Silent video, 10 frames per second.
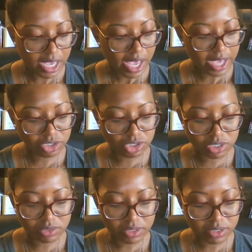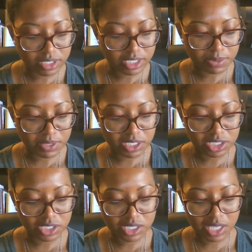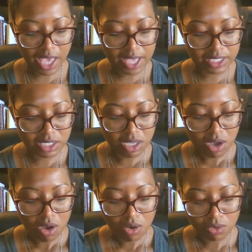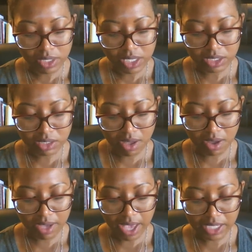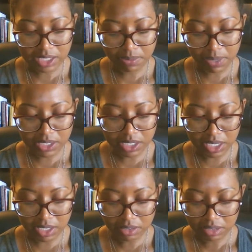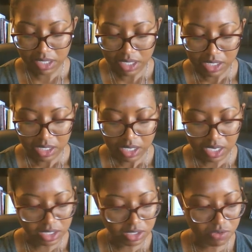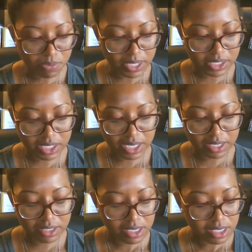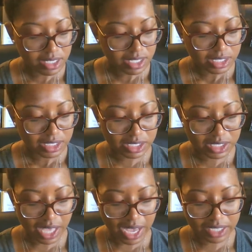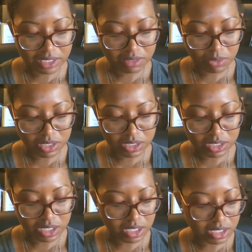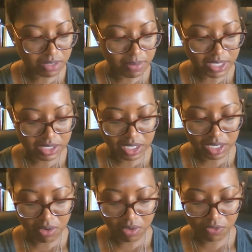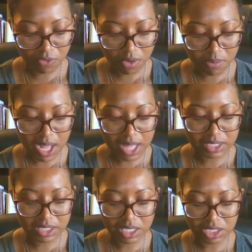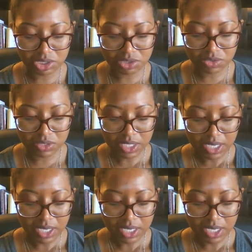In general, these positions last only as long as the president. Each new president decides which domestic or foreign policy issues